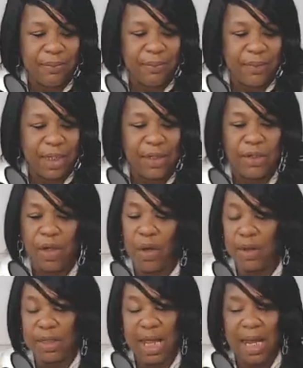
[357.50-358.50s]
And the whole
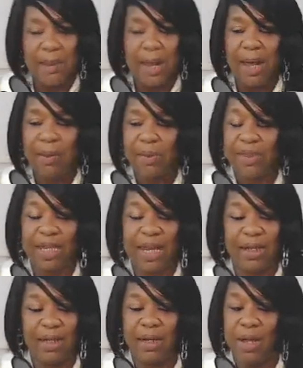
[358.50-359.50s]
time I was
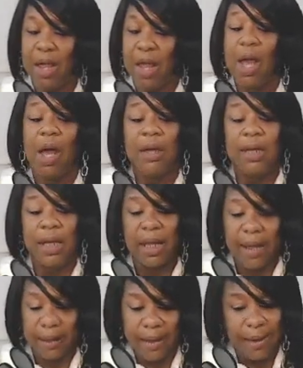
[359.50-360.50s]
saying,
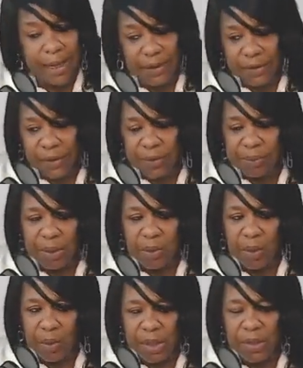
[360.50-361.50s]
excuse me, well,
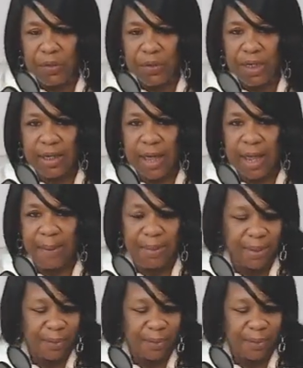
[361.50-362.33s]
what do you think could happen?